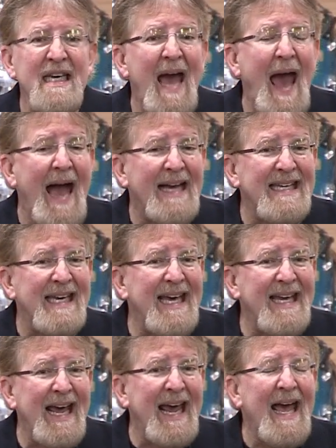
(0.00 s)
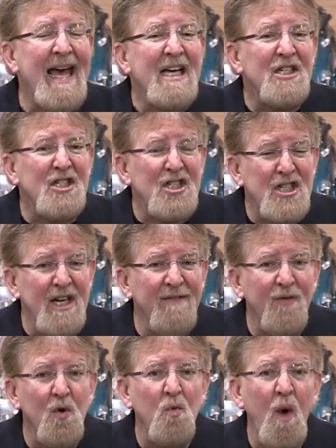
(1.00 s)
acting in a
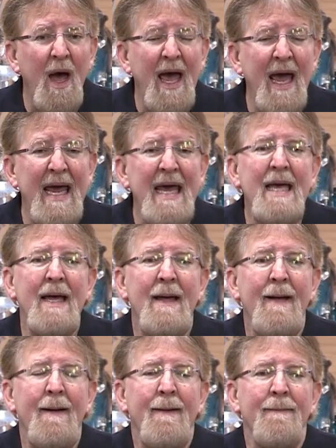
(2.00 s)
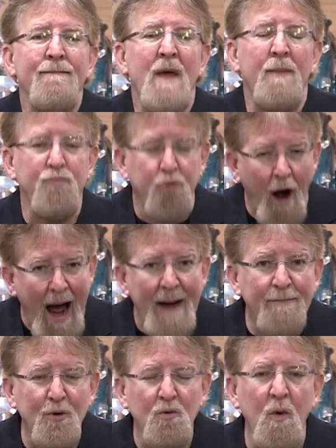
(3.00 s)
civil way, a
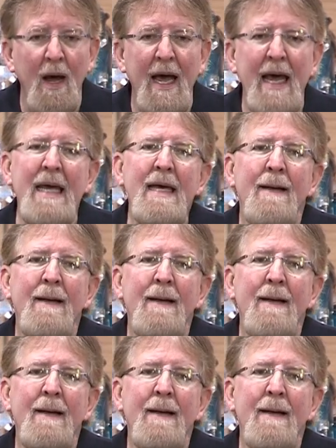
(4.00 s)
proper way,